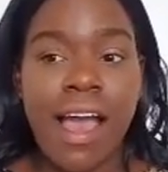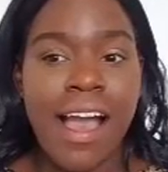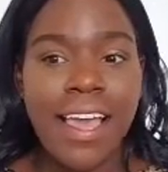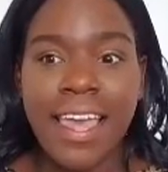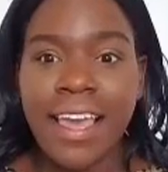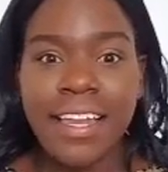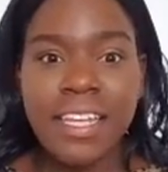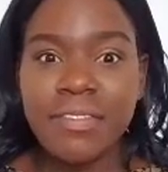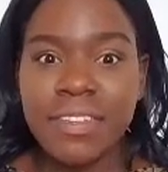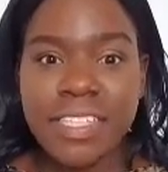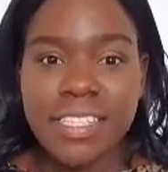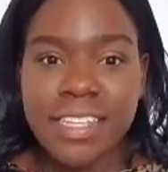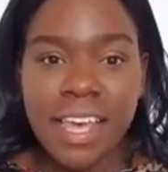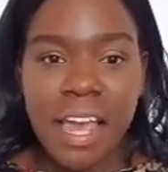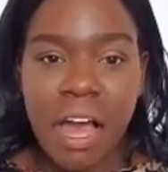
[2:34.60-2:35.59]
I can't
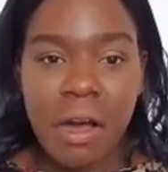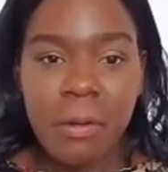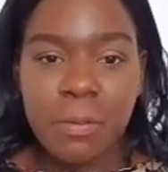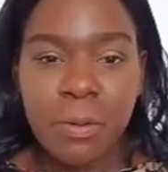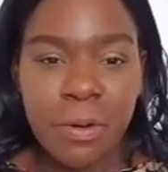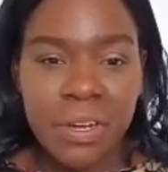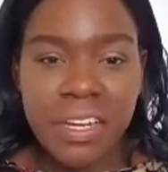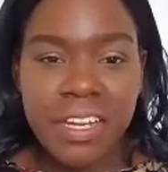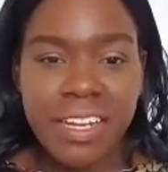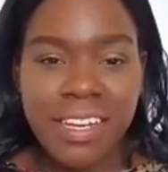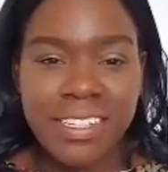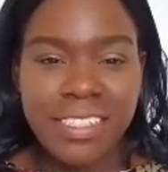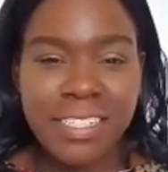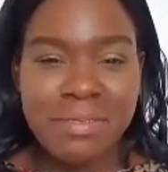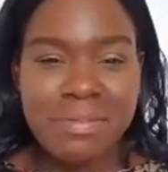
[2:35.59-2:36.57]
even say how important it
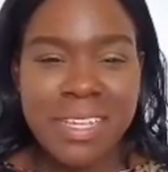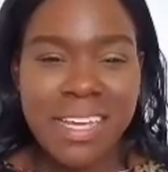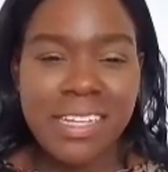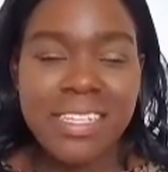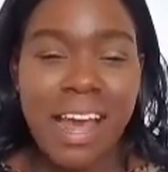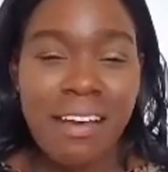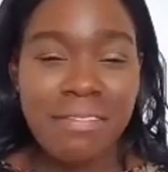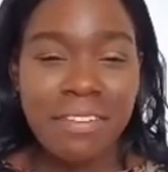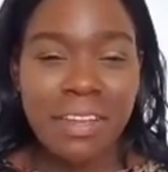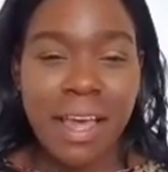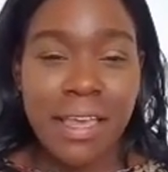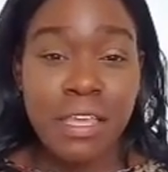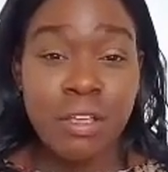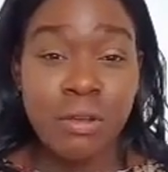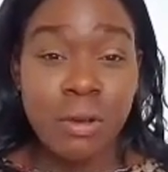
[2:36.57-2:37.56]
is, just because I feel
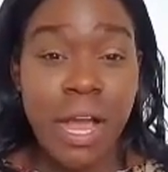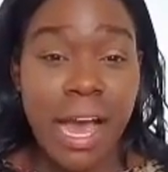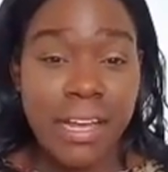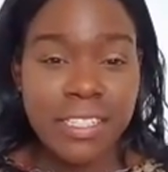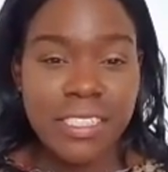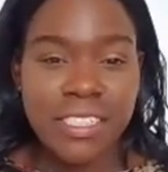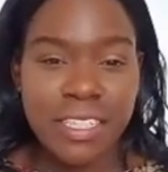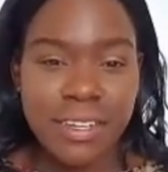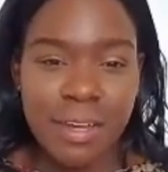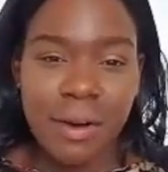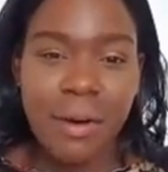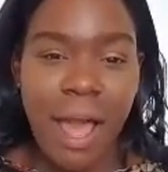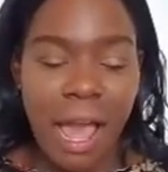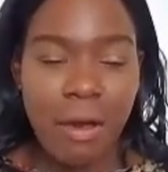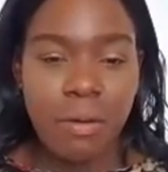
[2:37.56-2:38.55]
like you guys should
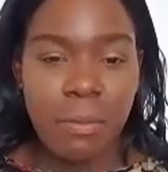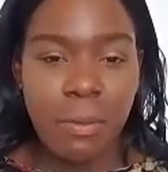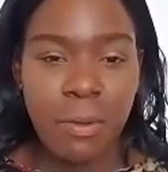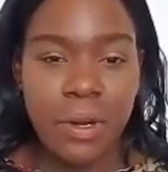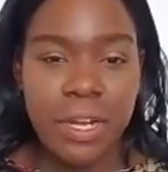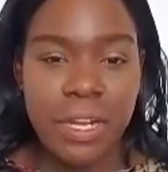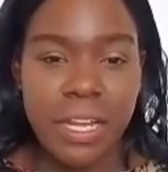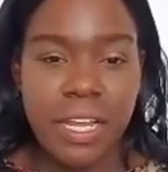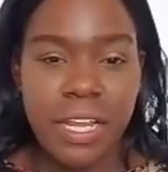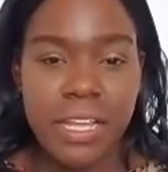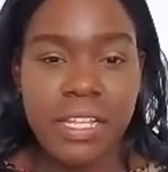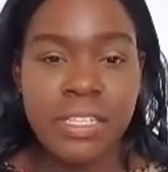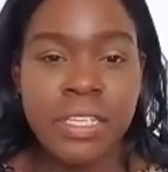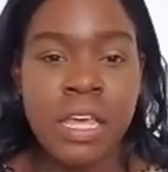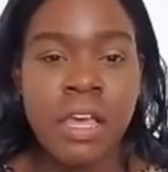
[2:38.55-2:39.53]
know how important it
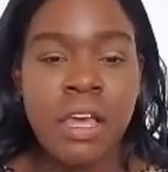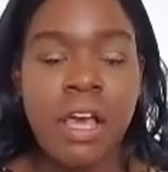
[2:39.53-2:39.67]
is.